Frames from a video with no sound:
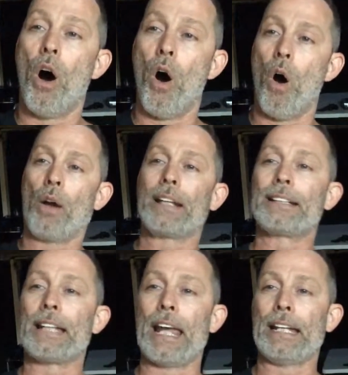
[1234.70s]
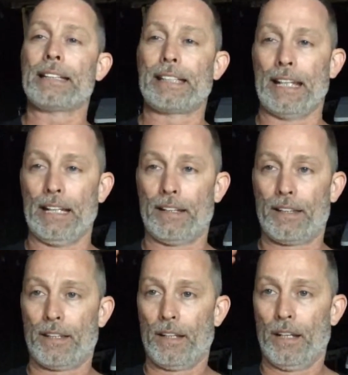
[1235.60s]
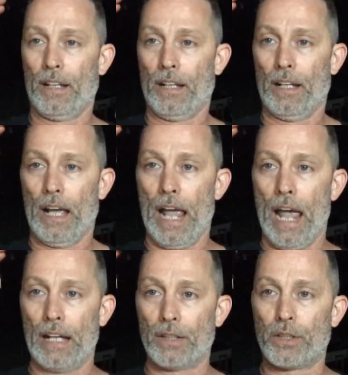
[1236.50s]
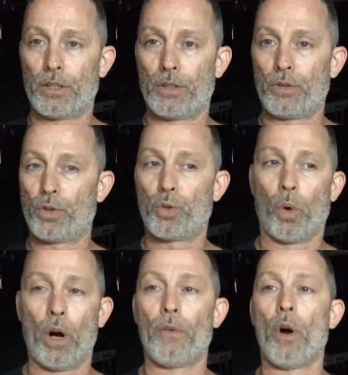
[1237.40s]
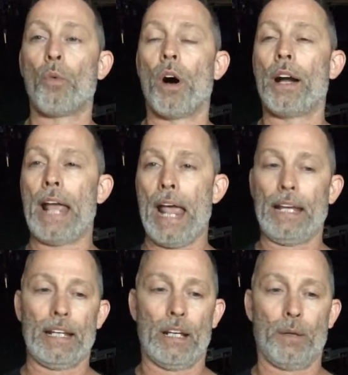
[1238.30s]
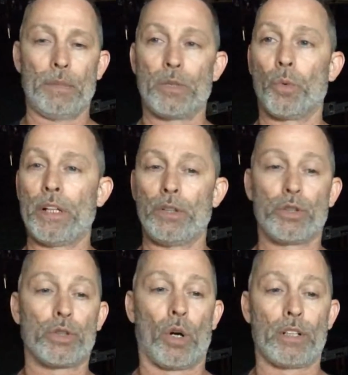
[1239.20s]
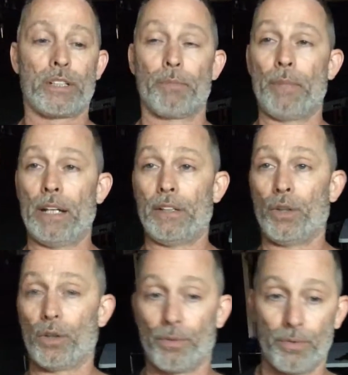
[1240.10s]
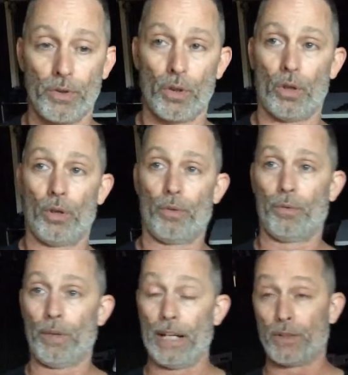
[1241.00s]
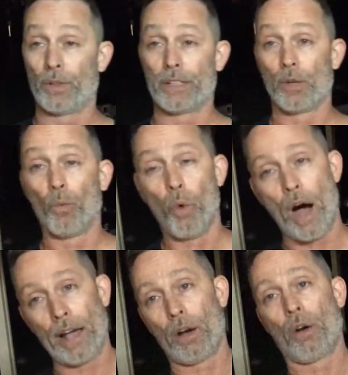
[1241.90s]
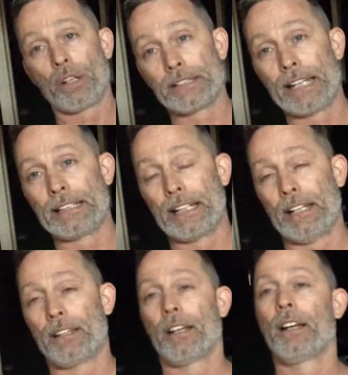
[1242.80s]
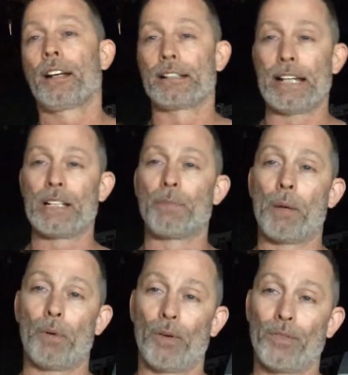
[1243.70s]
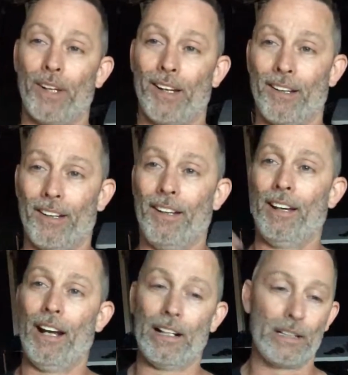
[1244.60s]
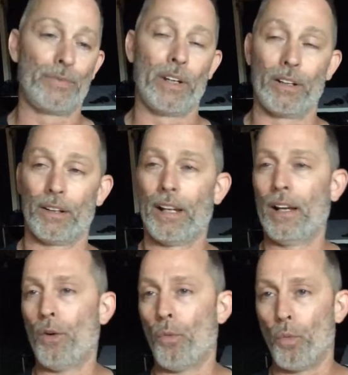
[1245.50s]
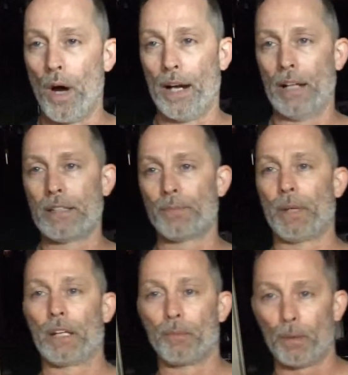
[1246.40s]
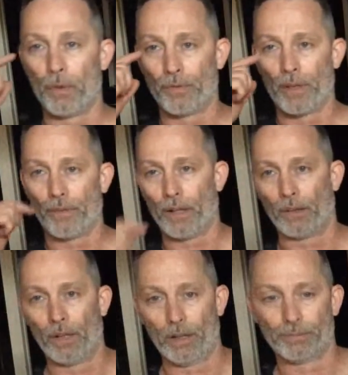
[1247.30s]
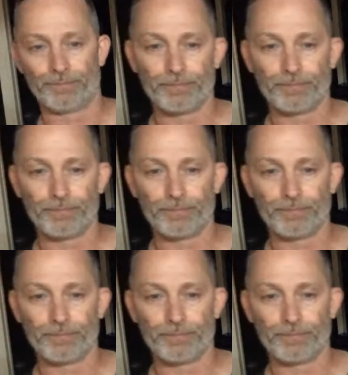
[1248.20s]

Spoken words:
August 18th at 12:01 a.m. is when you start submitting your entries. Why August 18th? Because that's my birthday. And I just figured, why not just make it my birthday thing, right?